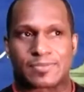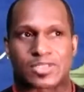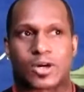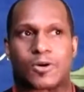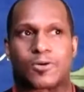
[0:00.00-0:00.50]

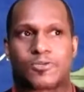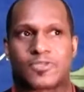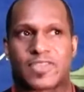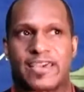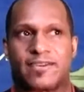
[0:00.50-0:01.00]
So
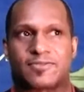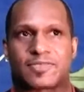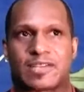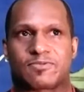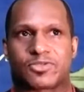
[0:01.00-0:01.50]
they are,
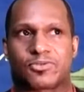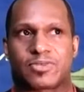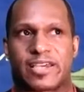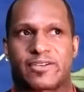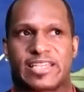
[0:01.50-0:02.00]
through
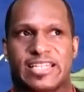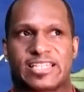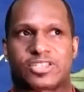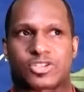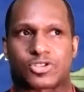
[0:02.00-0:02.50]
their
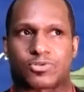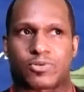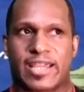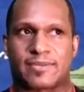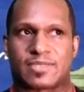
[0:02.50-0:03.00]

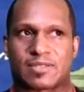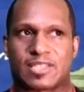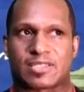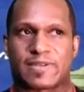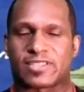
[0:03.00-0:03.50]
Instagrams,
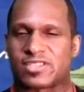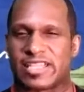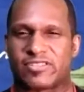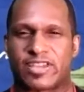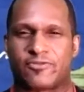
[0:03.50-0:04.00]

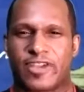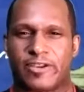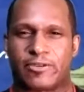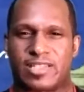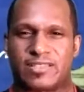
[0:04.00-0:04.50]
especially, they're
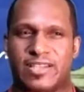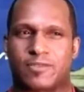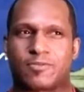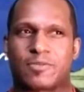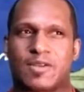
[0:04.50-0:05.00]

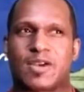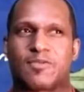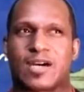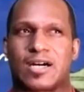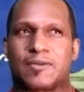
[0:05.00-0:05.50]

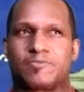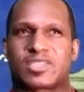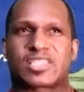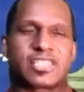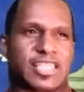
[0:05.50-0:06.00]

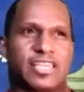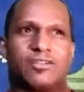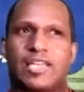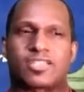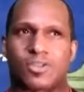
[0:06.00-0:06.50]

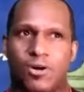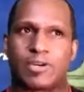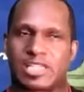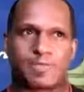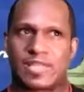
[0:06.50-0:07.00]
Satil has
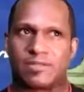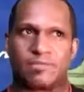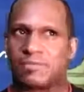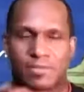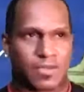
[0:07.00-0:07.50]
always
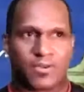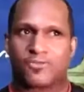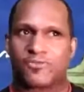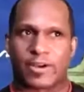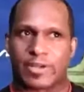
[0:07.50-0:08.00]
been
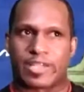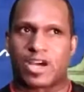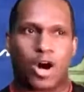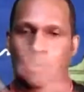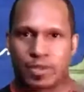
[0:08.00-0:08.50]

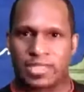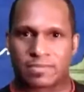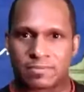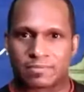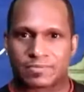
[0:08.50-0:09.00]
very open